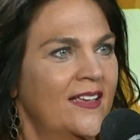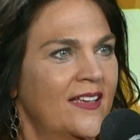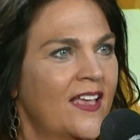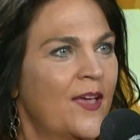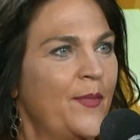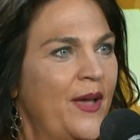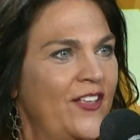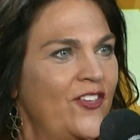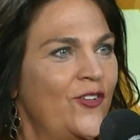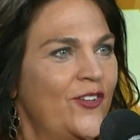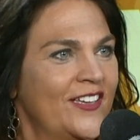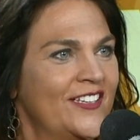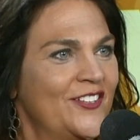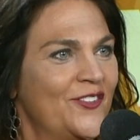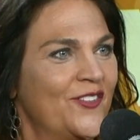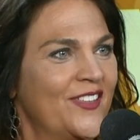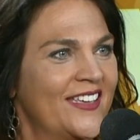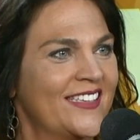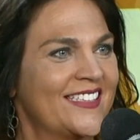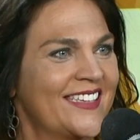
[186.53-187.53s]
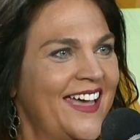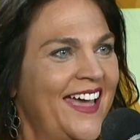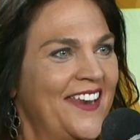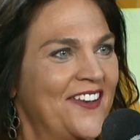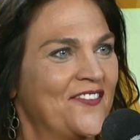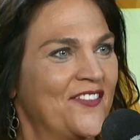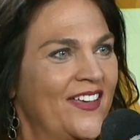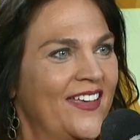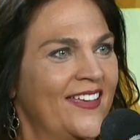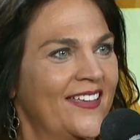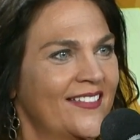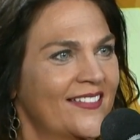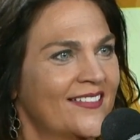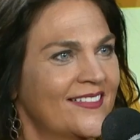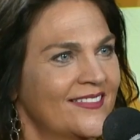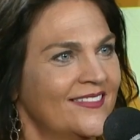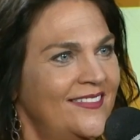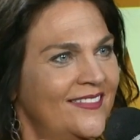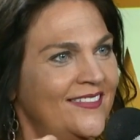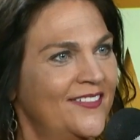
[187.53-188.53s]
on, you can do this kind of a
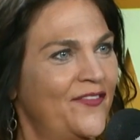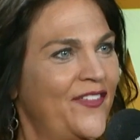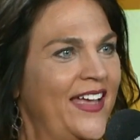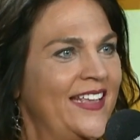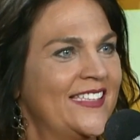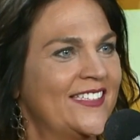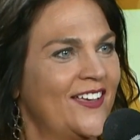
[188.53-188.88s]
fight